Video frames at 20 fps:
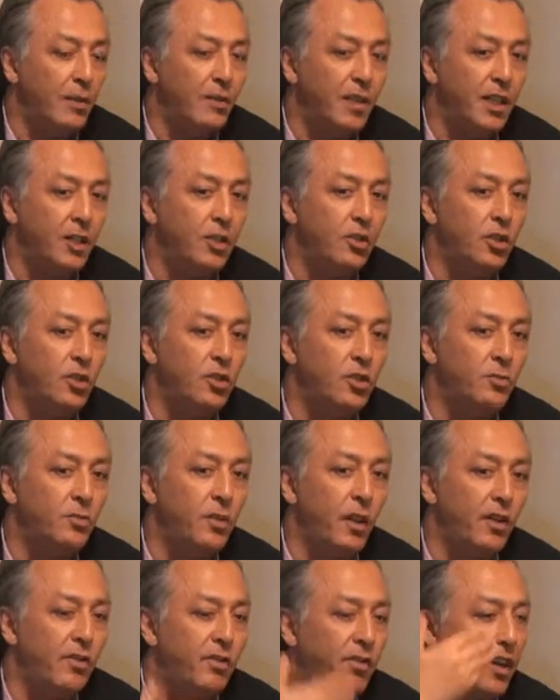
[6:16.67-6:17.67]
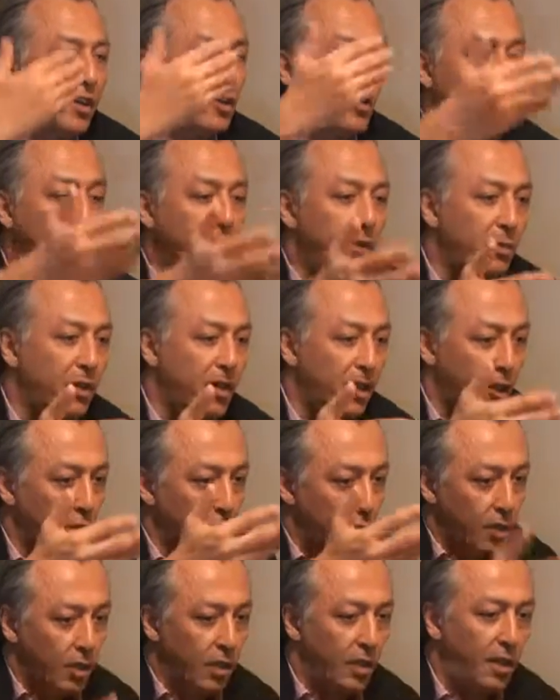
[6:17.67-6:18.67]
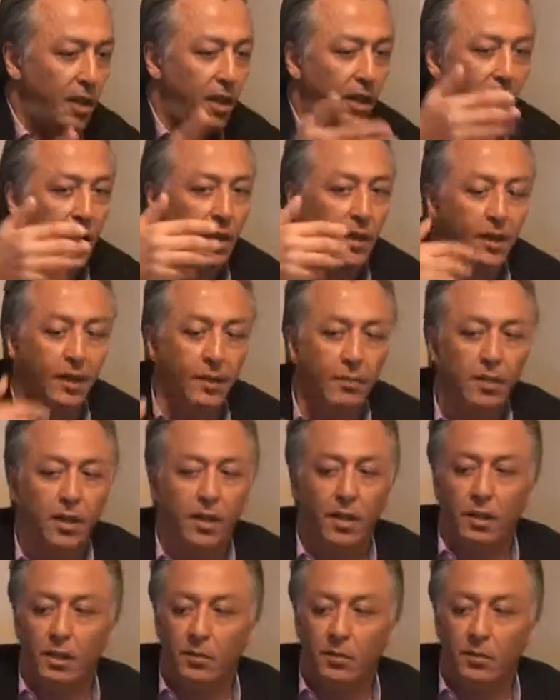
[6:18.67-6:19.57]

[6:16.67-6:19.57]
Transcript: I mean, this affects everybody in Turkey, in Libya,